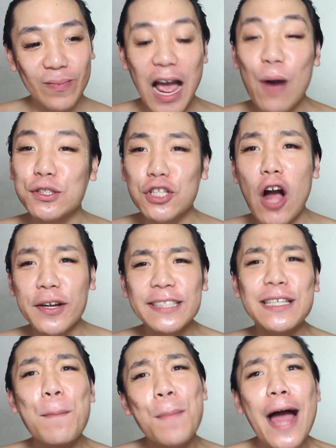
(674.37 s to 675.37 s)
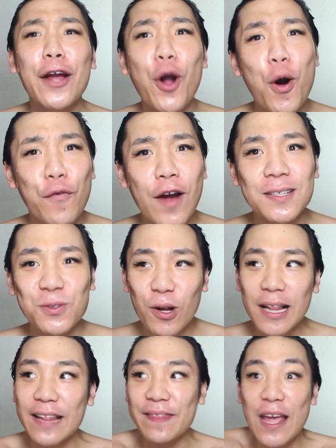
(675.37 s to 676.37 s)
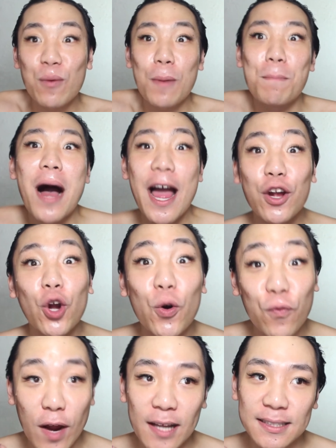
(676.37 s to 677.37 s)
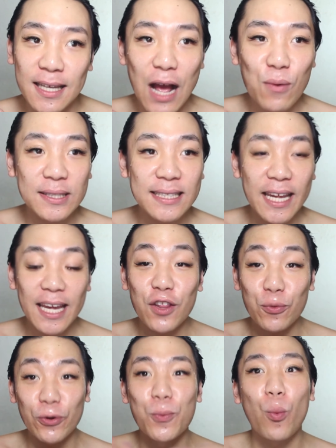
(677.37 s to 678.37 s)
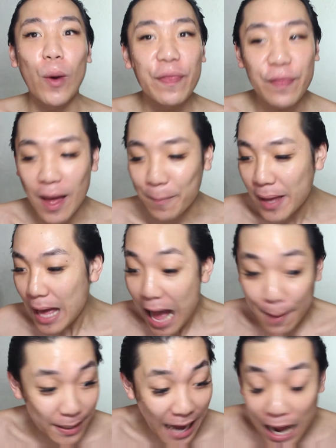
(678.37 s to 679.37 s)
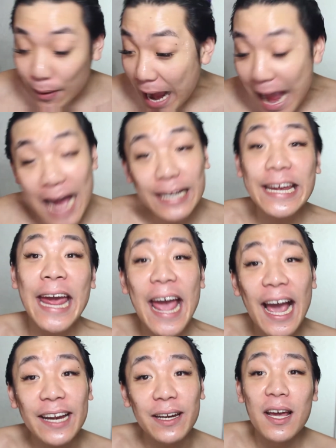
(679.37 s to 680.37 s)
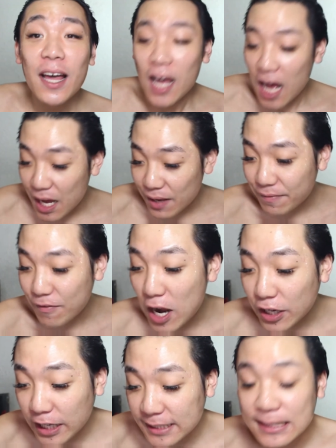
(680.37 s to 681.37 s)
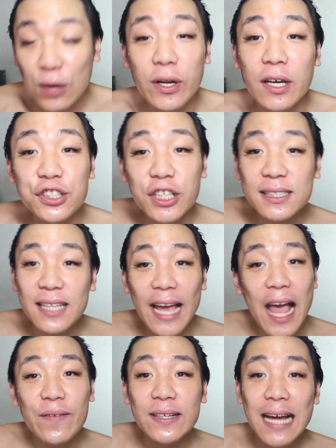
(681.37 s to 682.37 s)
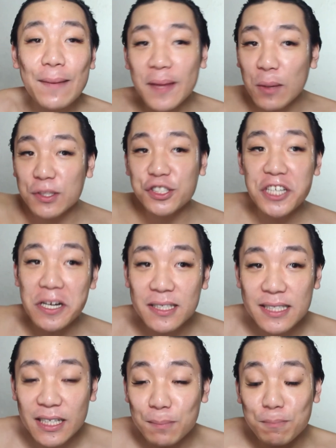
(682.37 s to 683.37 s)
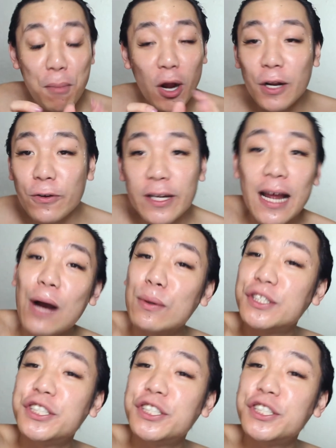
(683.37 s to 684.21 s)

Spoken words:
I was talking to my girlfriends, or like they were my girlfriends and I was sitting in the room with them. I mean, I had a can of vodka soda, just like every time they would cheers their margarita, I would